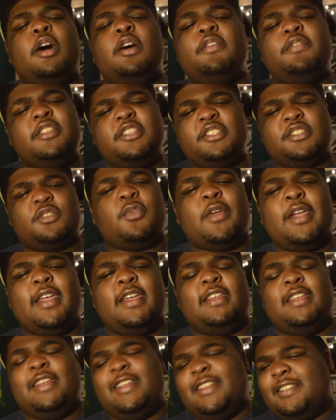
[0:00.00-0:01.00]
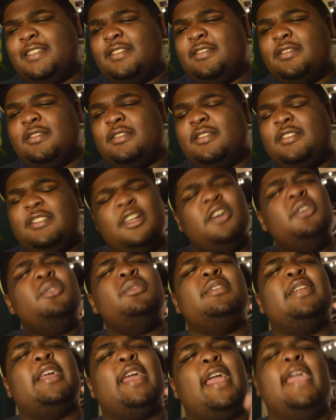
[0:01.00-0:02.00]
of this rant is
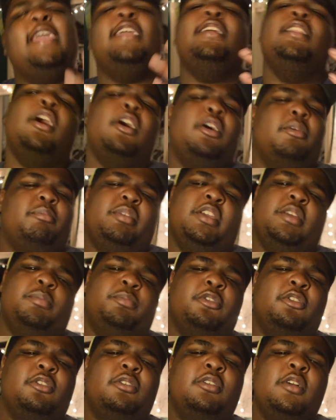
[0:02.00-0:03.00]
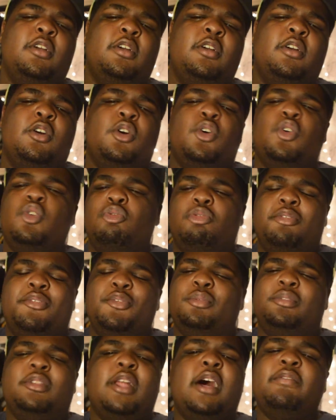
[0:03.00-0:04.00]
don't hate on people who
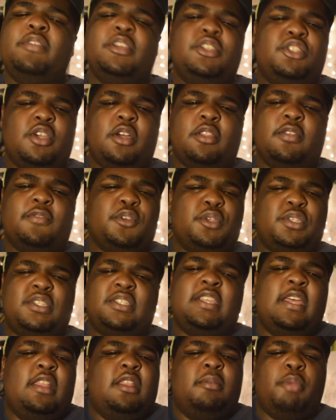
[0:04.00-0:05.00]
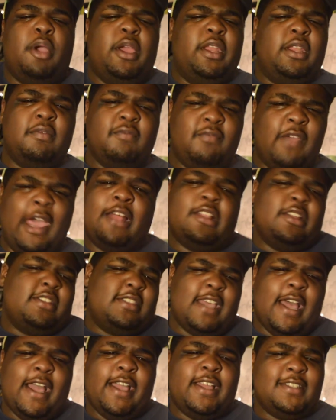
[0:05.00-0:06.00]
love each other for celebrating
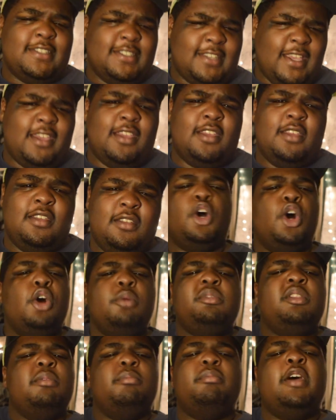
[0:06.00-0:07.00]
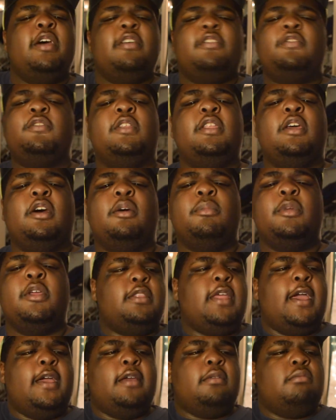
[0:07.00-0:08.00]
Valentine's Day. Hope the best for them,
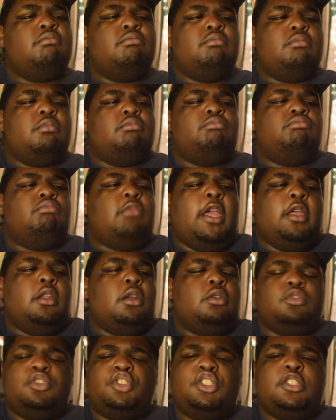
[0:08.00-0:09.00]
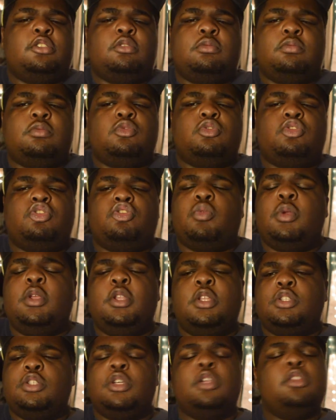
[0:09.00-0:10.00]
that they don't just treat
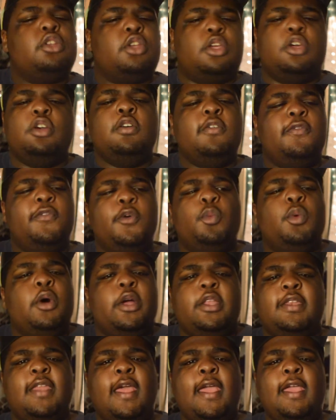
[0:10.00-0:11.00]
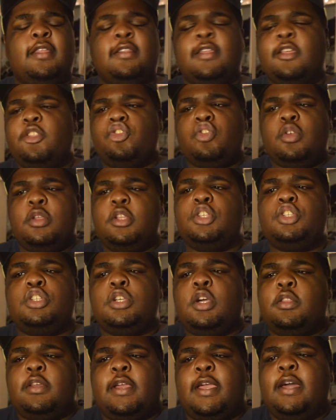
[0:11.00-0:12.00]
each other good for one day. They treat each
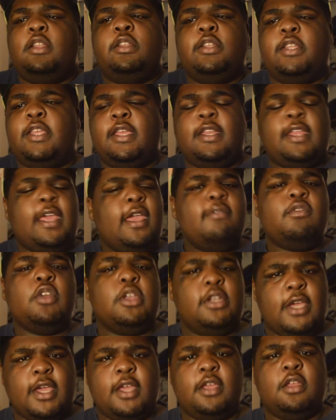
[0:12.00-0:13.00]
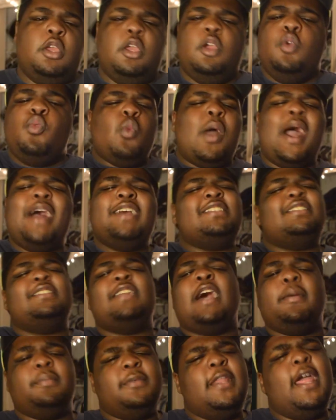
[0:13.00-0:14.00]
other elegant every day. And why
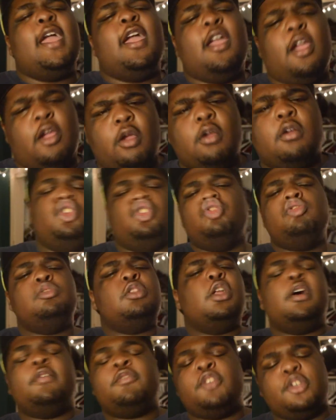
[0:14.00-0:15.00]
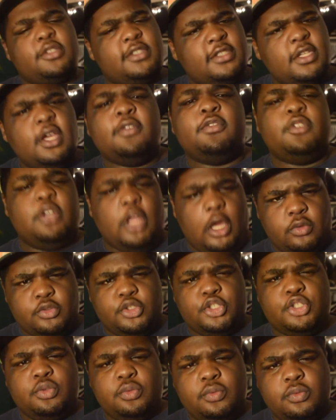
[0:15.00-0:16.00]
stop there? You love yourself,
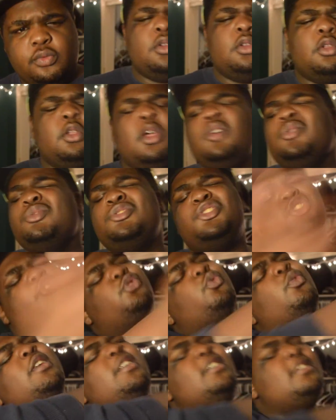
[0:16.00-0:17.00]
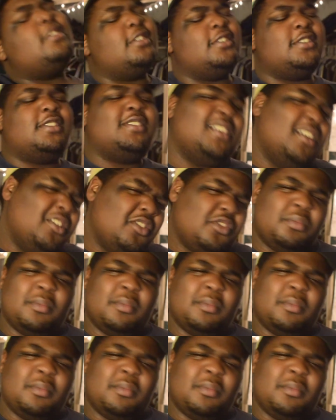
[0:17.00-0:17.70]
don't you? Go treat yourself,